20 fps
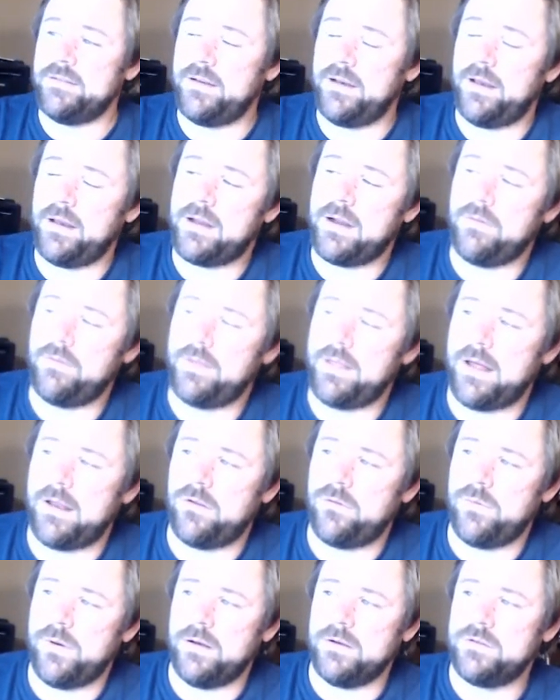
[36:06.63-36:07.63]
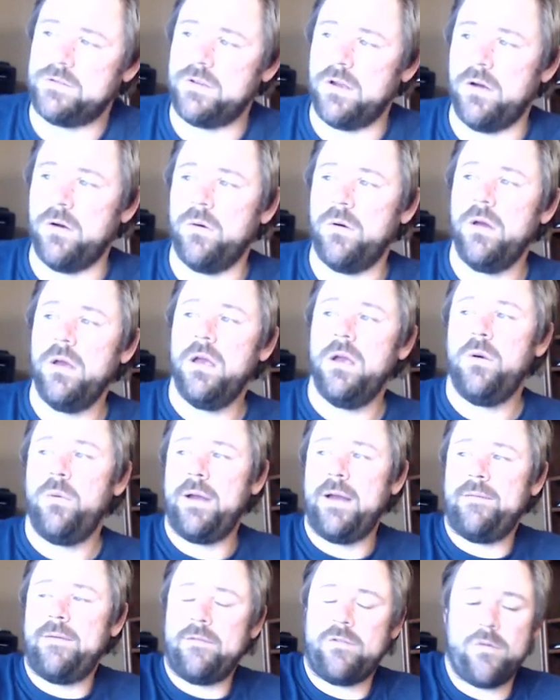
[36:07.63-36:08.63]
I need to cover that as well. So we
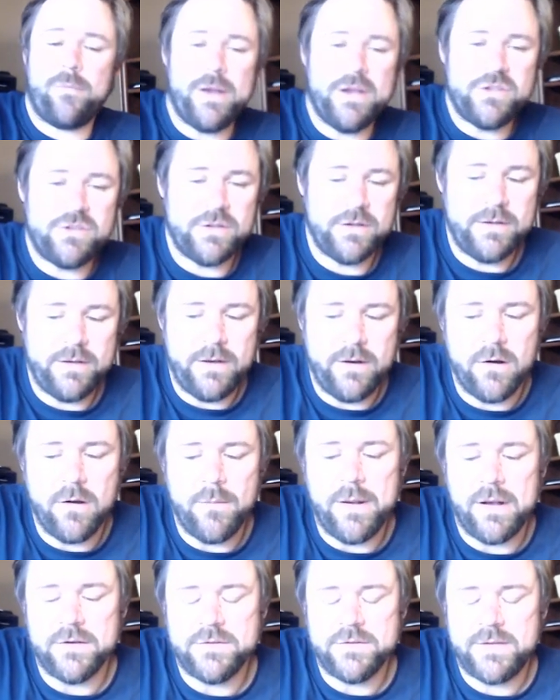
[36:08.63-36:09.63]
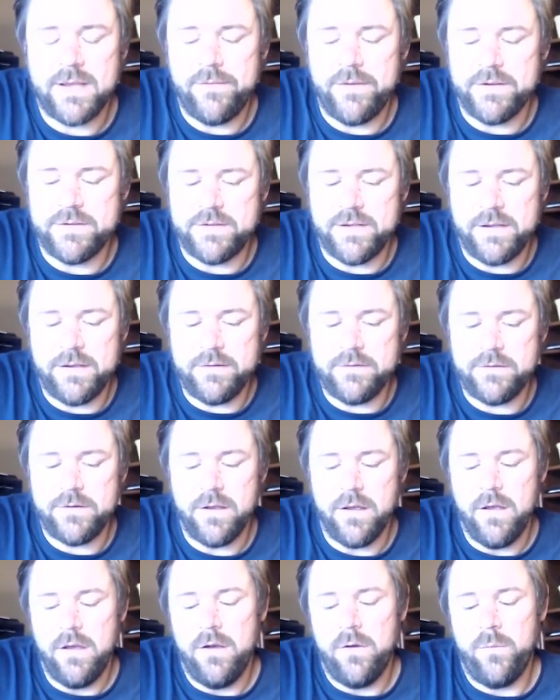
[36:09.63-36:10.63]
have information here about saving seeds,
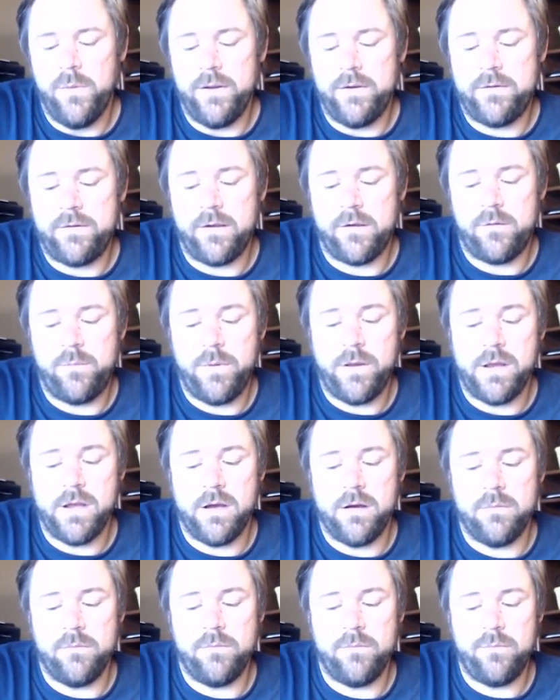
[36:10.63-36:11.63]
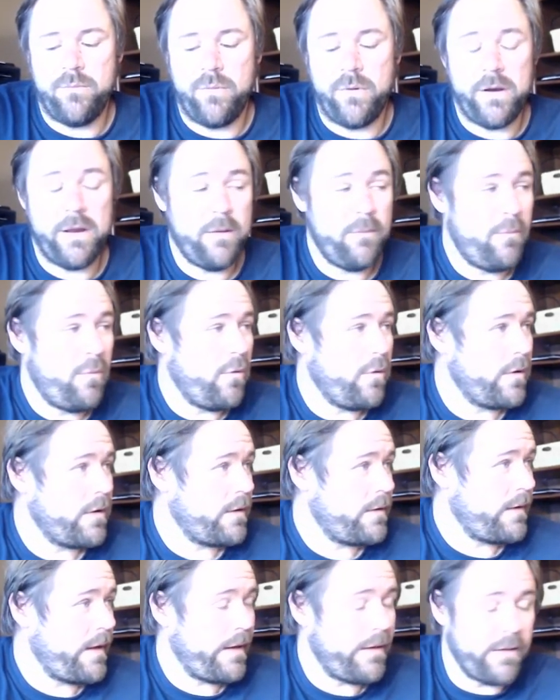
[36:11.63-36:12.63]
which has become pretty
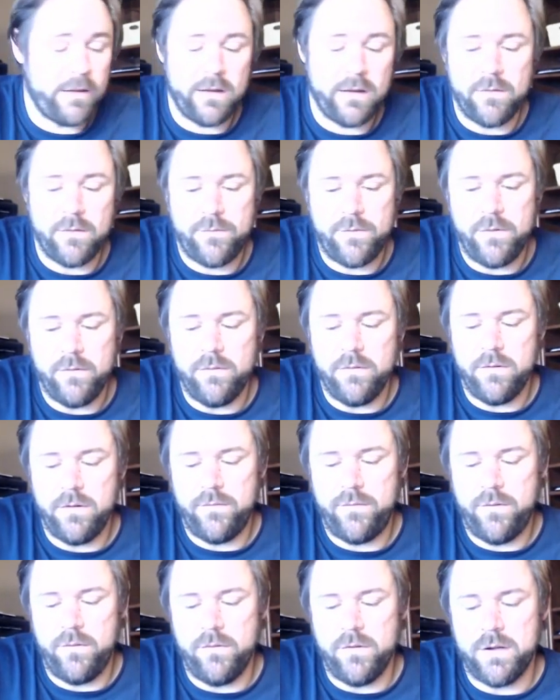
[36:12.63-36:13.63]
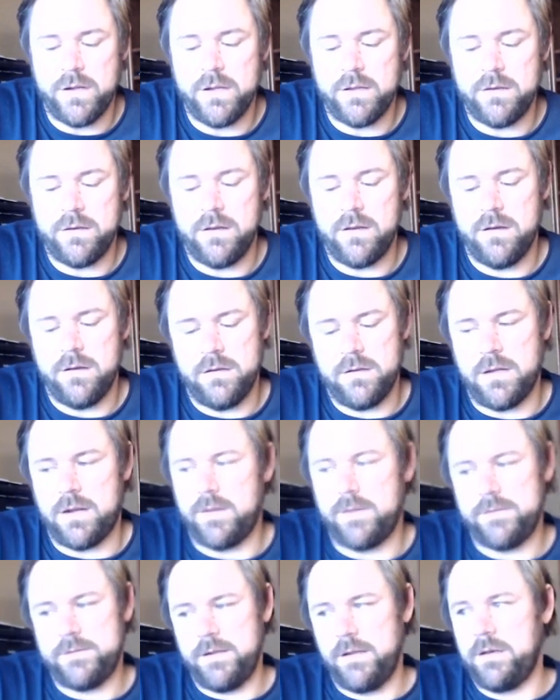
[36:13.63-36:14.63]
important lately. If you if you look at uh, a lot
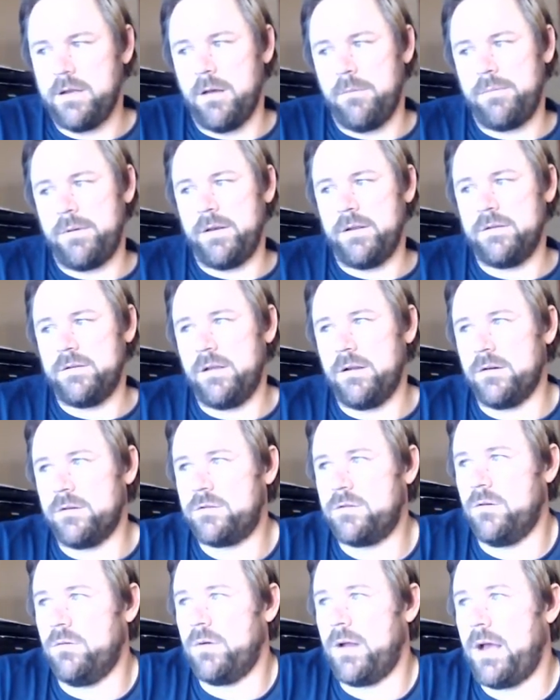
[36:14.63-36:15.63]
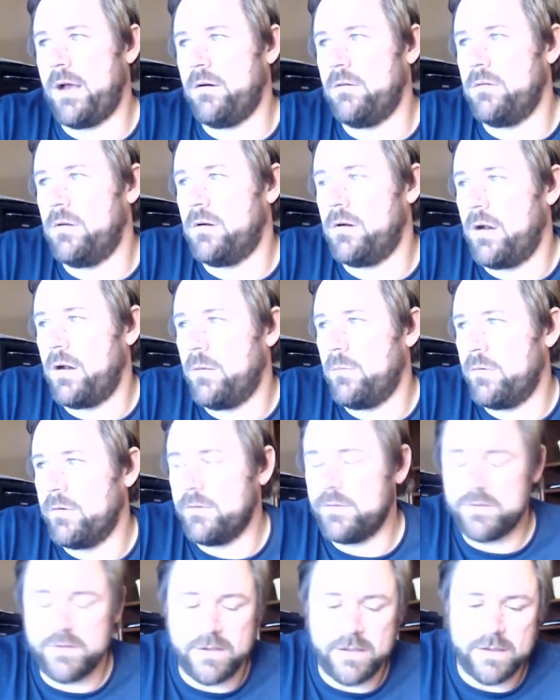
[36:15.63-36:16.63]
of the seed companies, they are sold out on a number
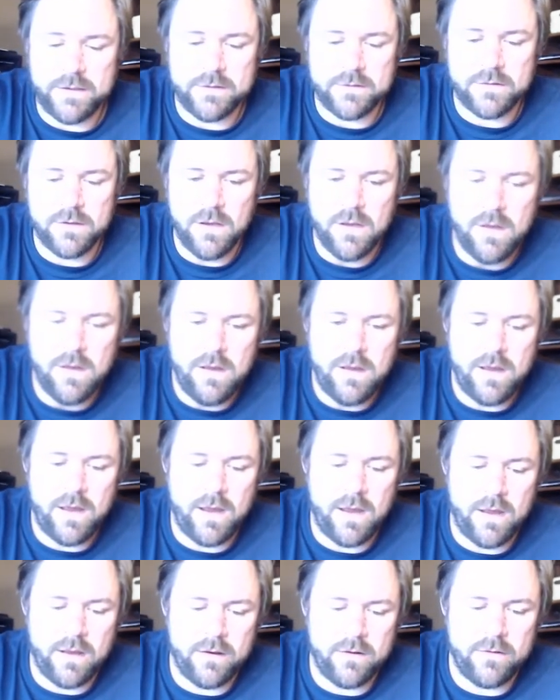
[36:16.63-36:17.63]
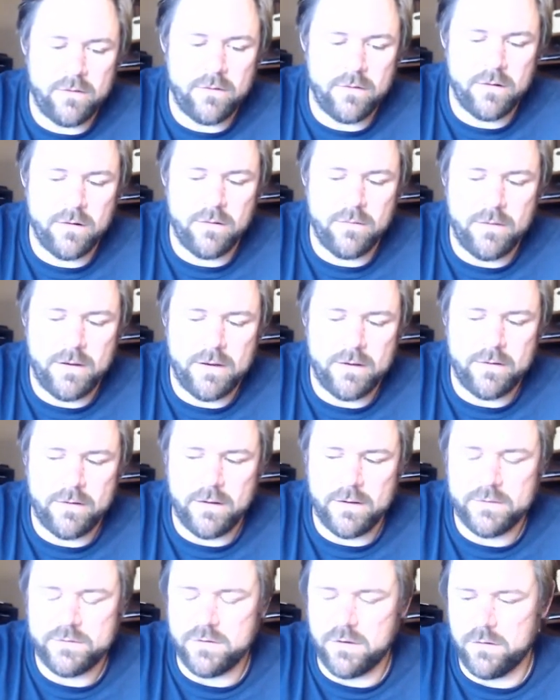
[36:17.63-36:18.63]
of seeds. And uh,
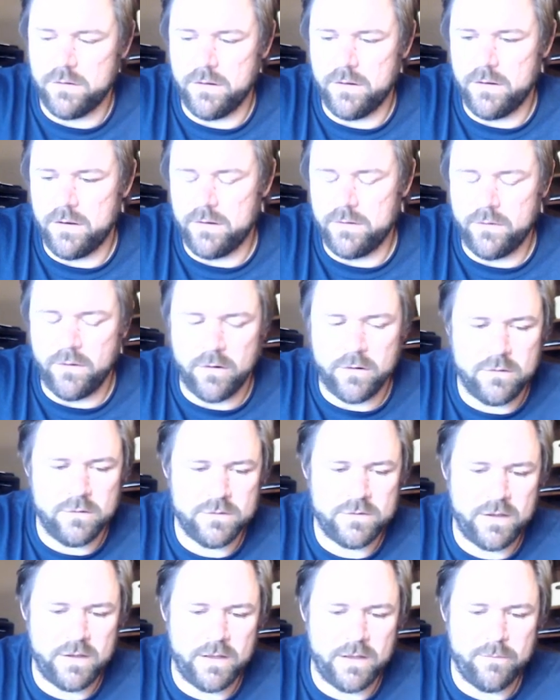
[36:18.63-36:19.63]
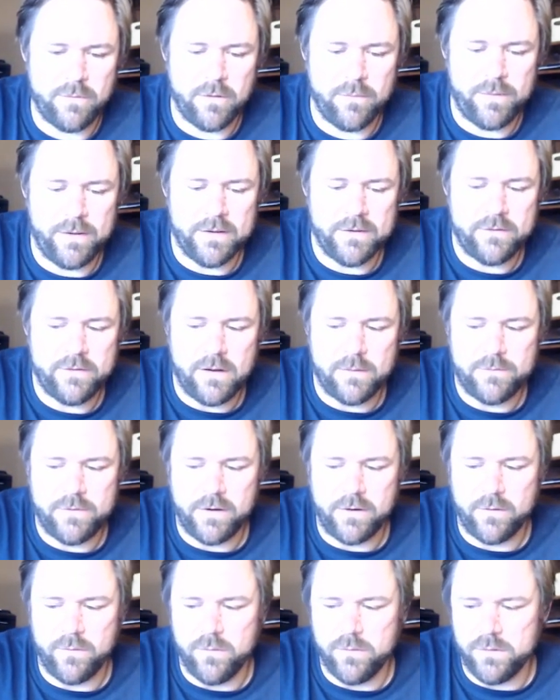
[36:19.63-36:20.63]
I, I, saw an article saying that Burpee had stopped
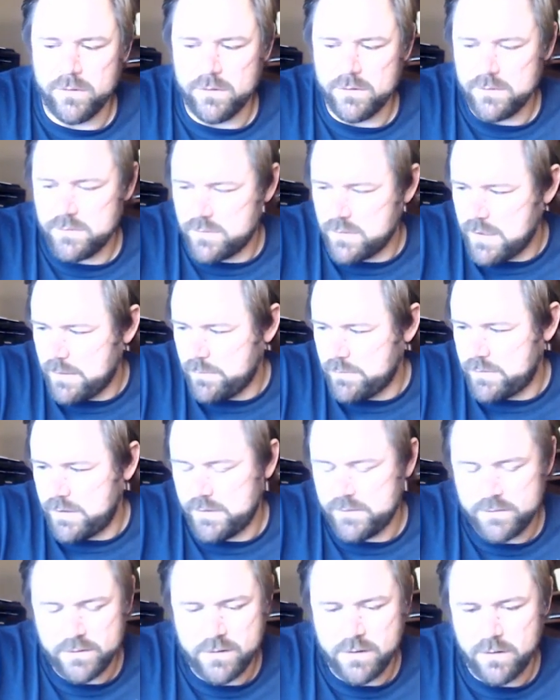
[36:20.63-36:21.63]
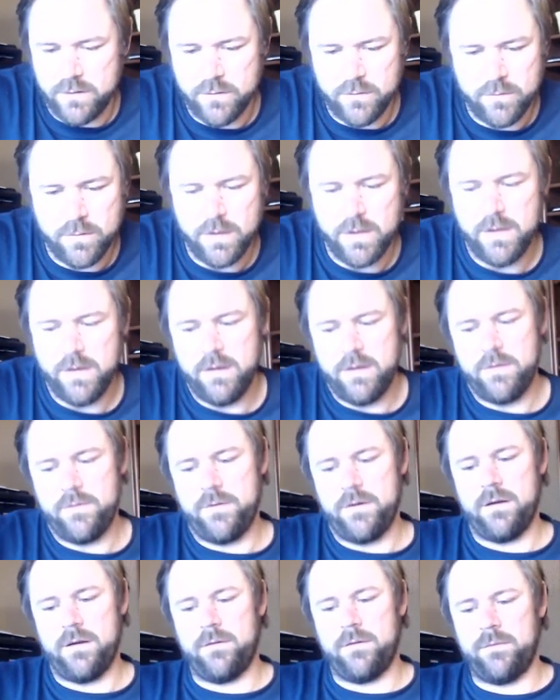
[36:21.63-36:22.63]
taking orders a couple days ago.
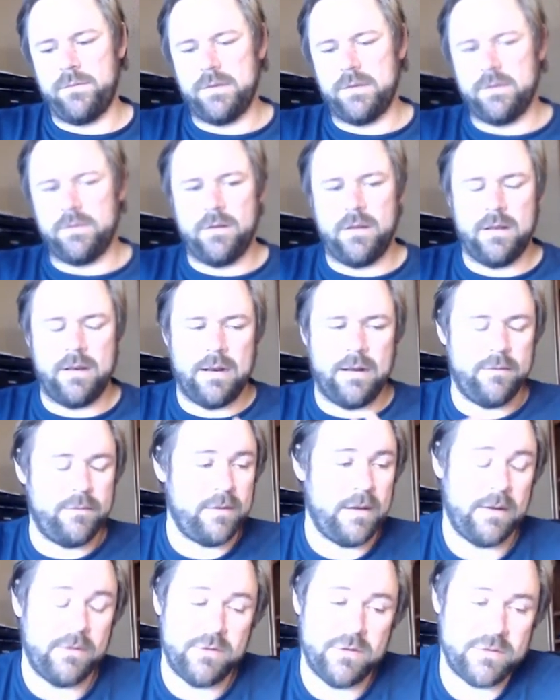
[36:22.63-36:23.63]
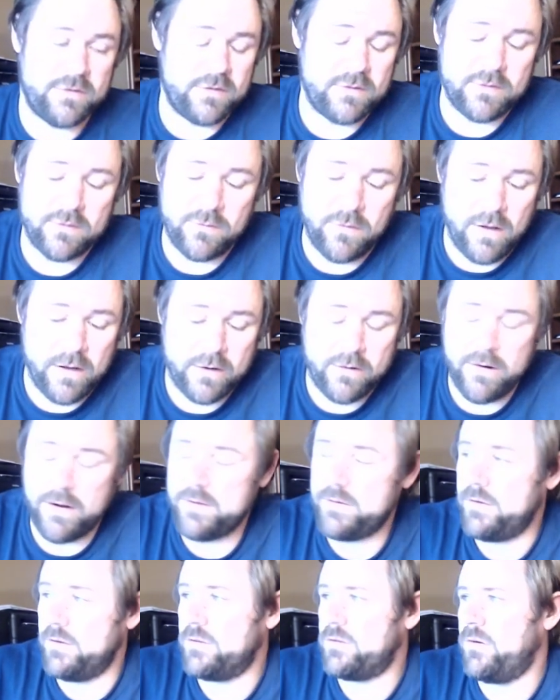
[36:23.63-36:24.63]
Uh, and I, I, just a lot of
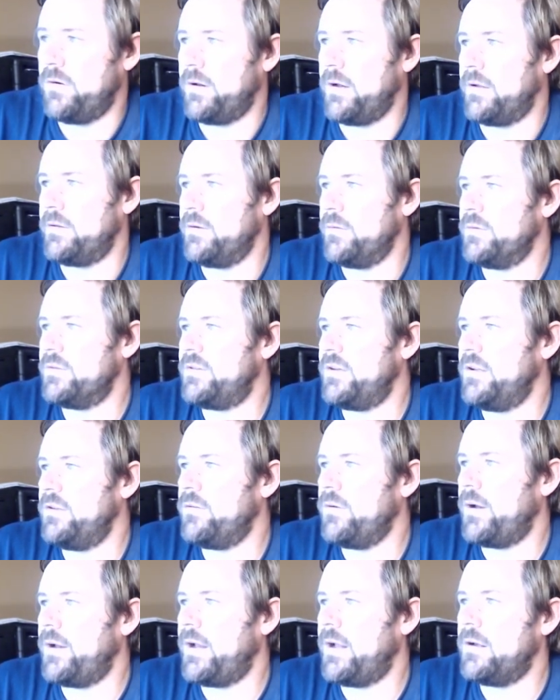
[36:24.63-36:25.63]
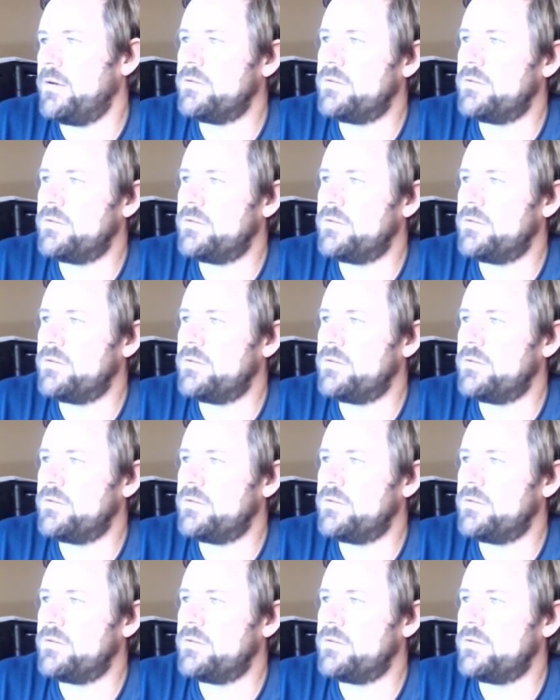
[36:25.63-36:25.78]
craziness going on there with seeds right now.